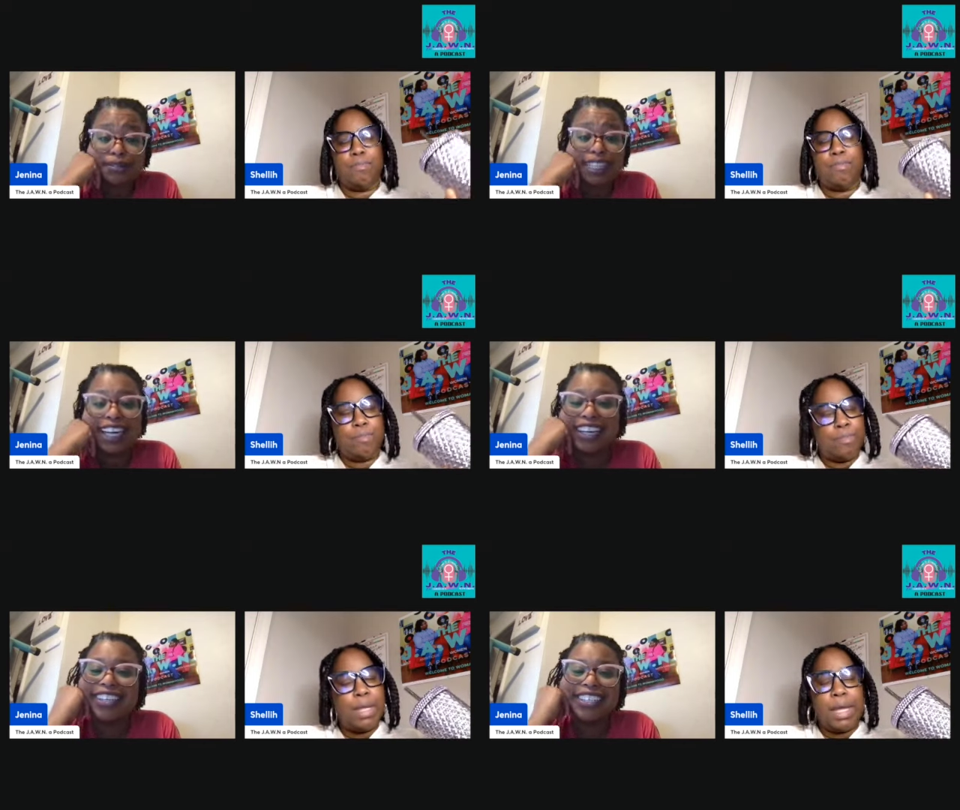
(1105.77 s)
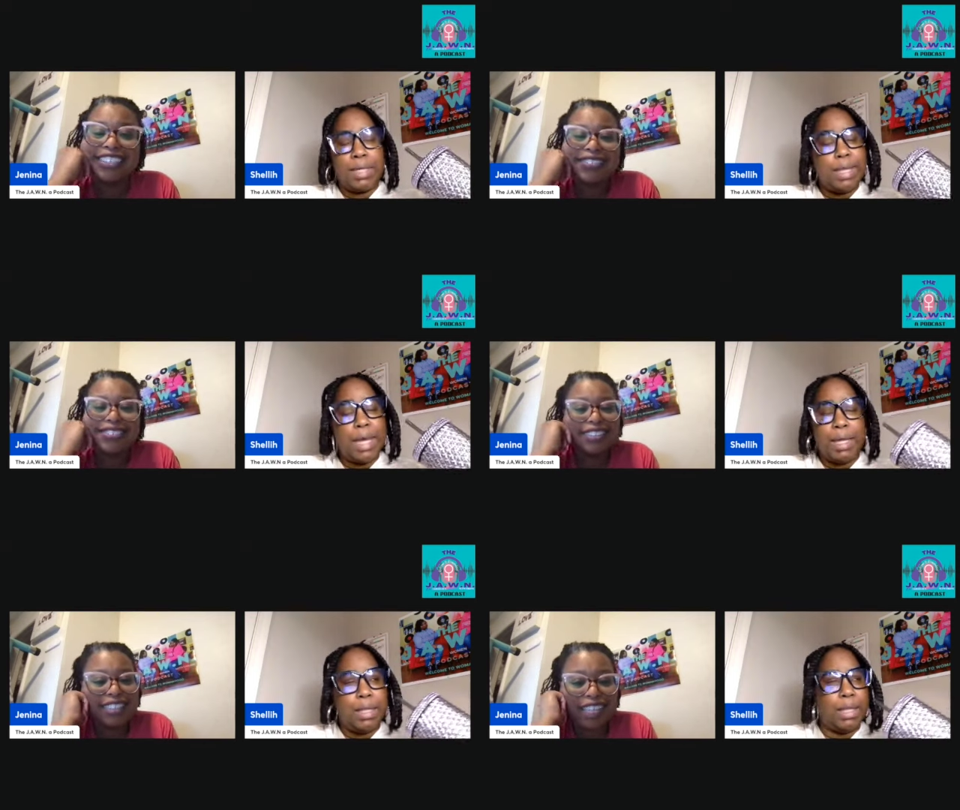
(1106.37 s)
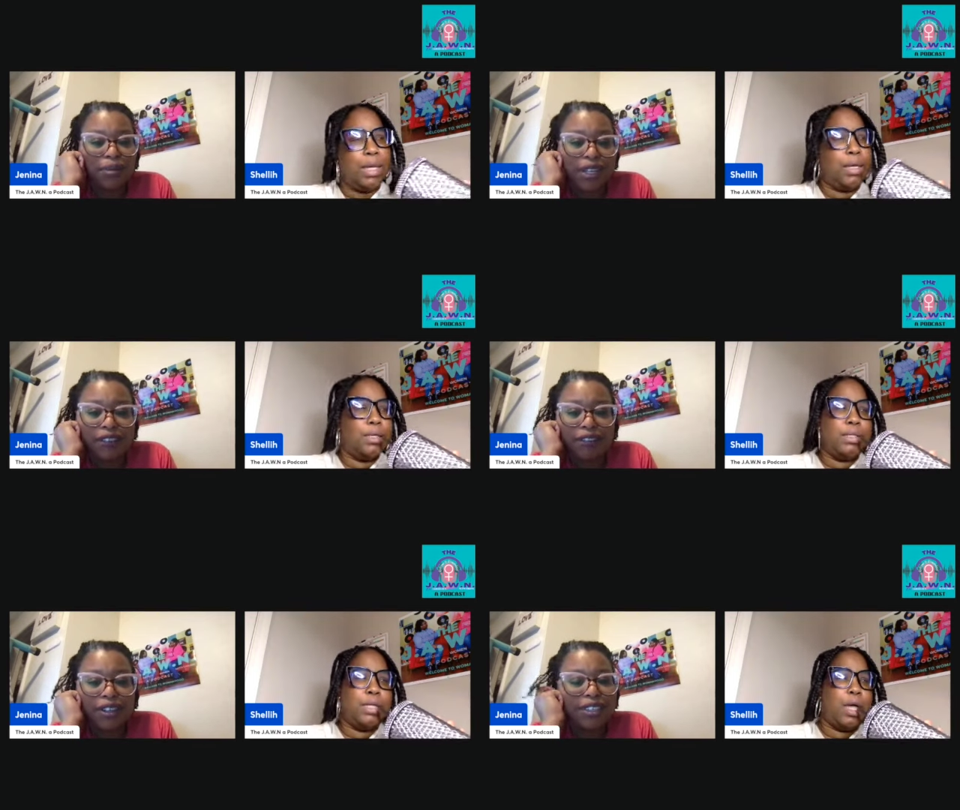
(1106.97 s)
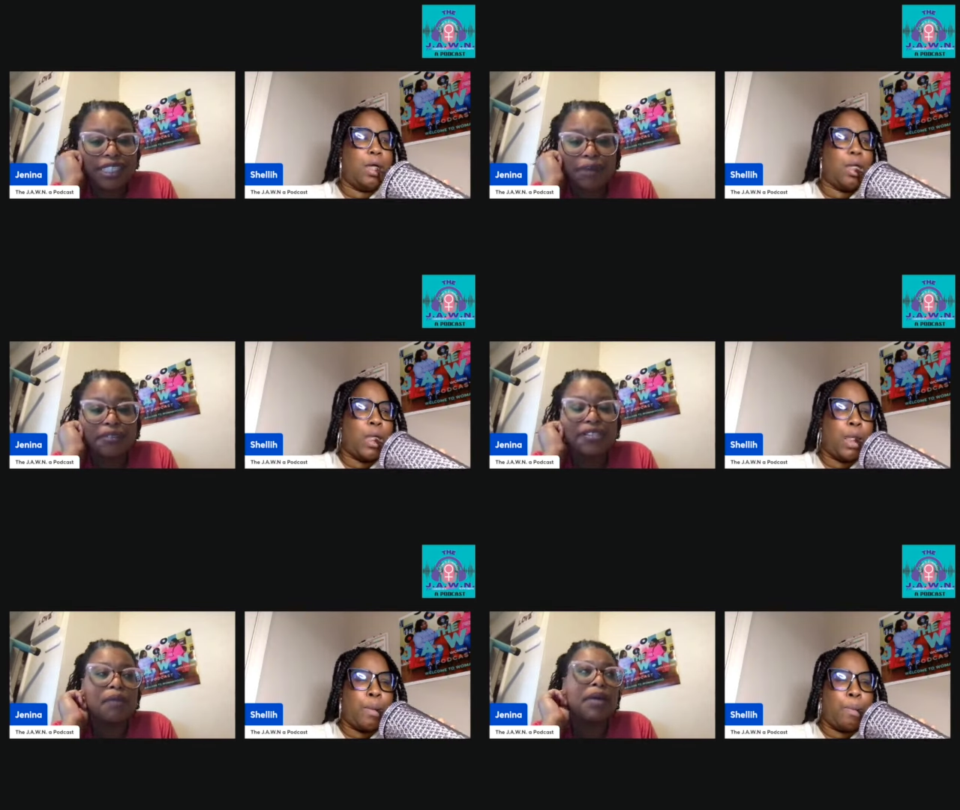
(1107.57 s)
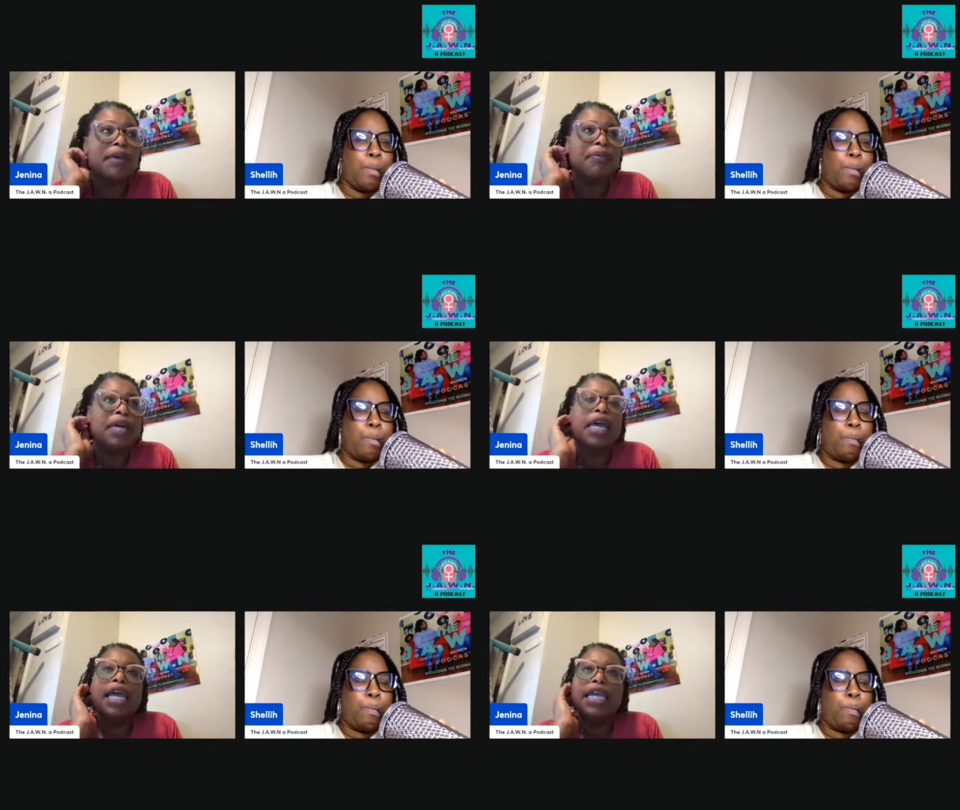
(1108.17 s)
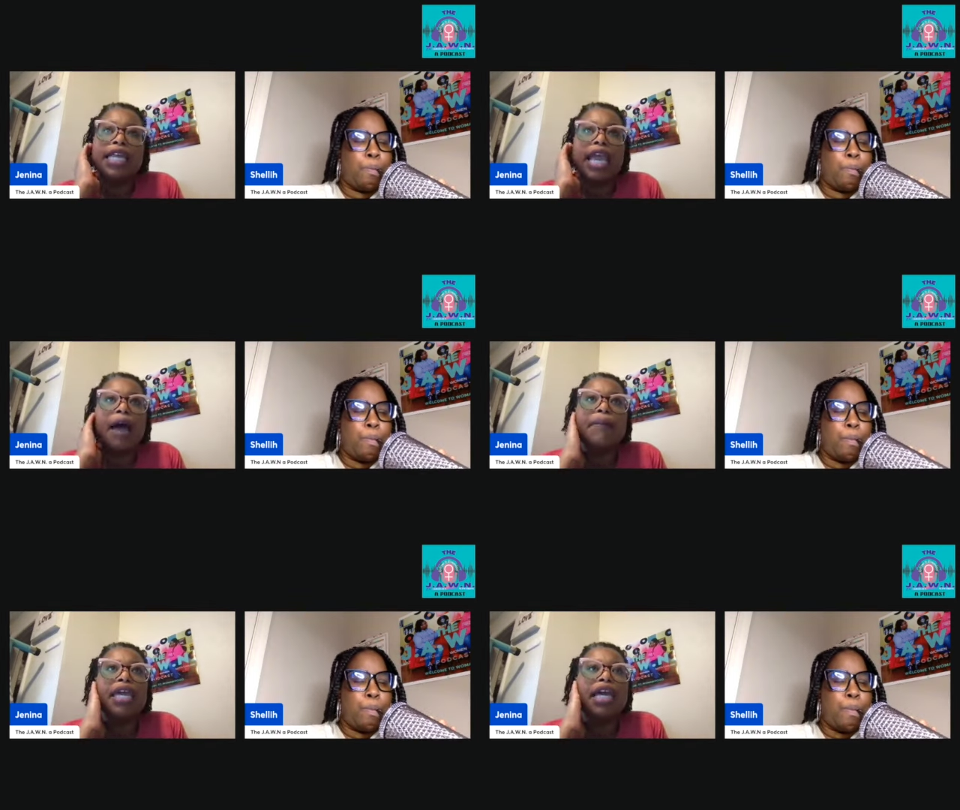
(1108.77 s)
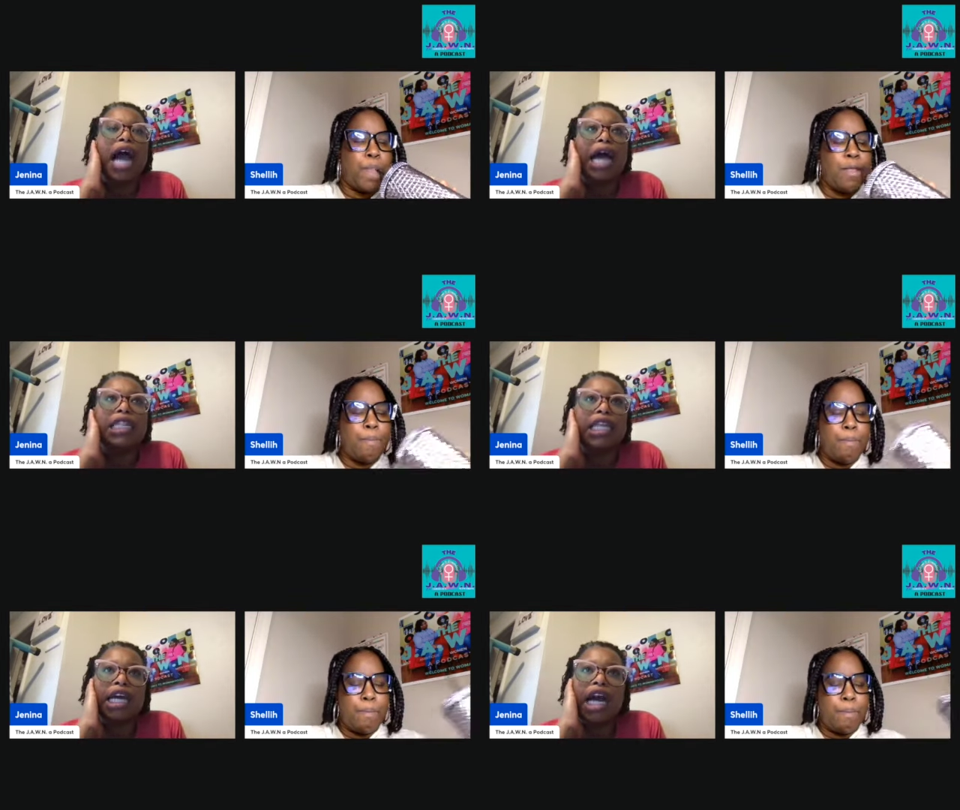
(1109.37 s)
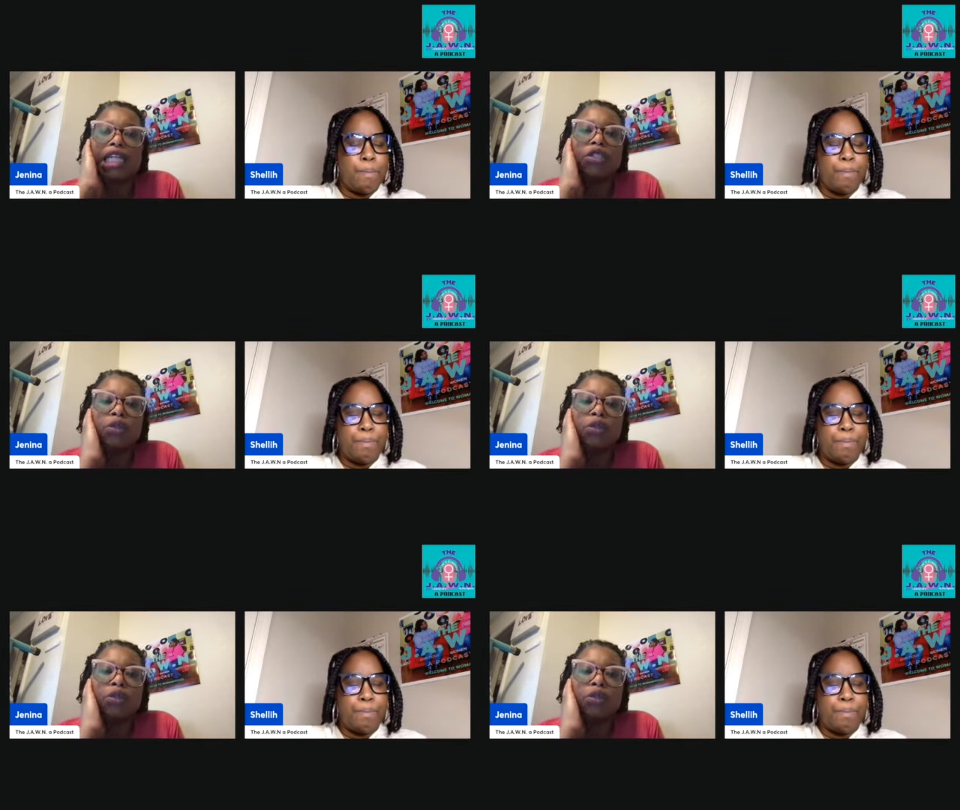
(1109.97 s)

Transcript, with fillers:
Speaker 1: that be the first stop if something happens. Yeah, I mean, I think I do